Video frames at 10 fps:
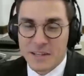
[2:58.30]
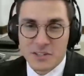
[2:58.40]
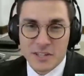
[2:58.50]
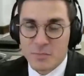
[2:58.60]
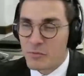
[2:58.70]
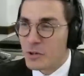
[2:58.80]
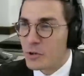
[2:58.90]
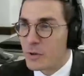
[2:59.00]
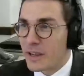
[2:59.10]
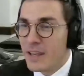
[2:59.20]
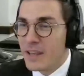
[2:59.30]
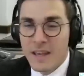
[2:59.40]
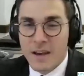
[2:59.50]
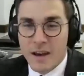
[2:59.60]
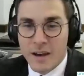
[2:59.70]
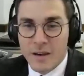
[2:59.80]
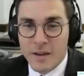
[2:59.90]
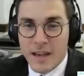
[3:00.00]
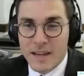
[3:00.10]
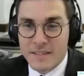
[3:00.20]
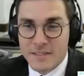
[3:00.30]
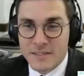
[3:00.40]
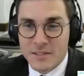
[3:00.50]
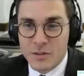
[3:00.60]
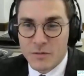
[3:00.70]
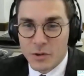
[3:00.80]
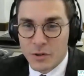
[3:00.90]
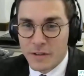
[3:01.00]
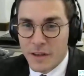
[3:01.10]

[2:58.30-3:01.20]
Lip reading: Jesper real quick. As you've heard on the